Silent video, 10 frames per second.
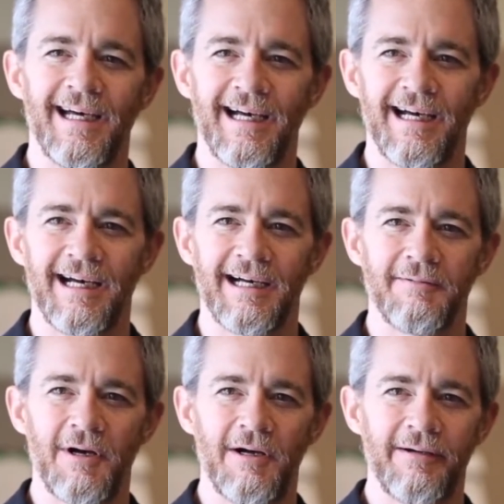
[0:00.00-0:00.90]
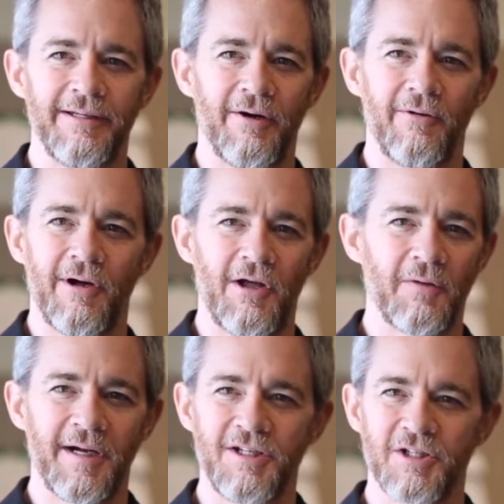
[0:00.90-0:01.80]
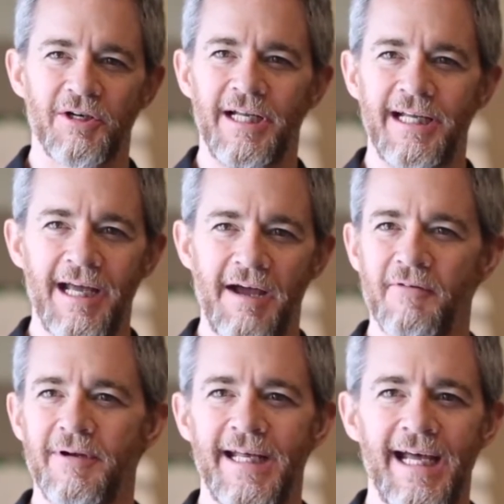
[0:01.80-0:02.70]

uh, you know, along my journey every